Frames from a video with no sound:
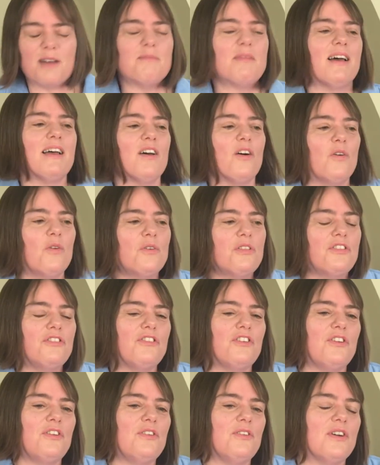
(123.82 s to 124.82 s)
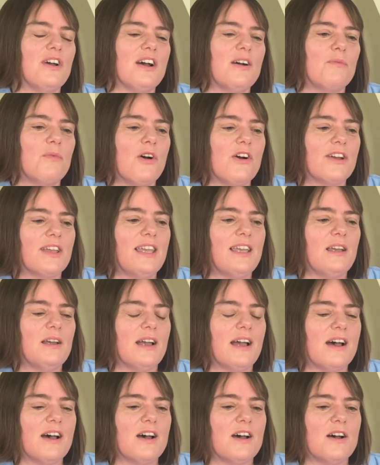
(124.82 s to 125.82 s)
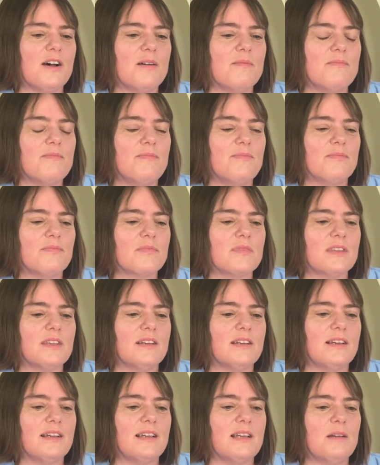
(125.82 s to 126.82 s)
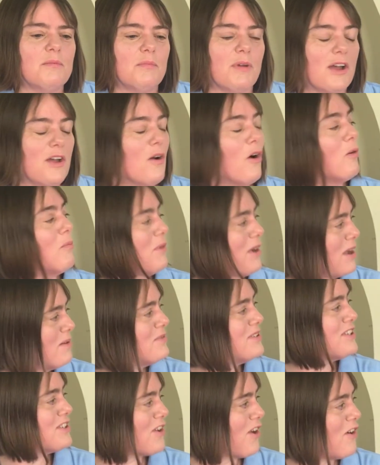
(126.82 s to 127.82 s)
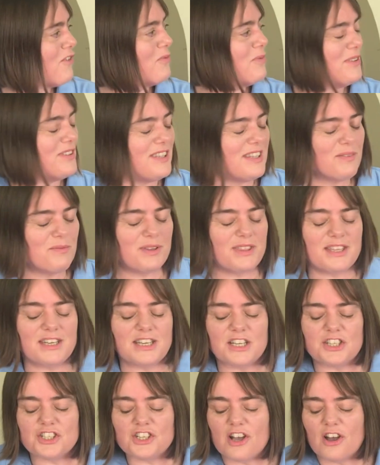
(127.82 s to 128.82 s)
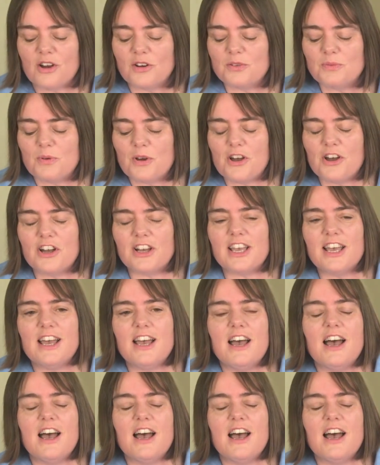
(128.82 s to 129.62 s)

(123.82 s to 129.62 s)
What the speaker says: And all through working on my own stuff within a child work,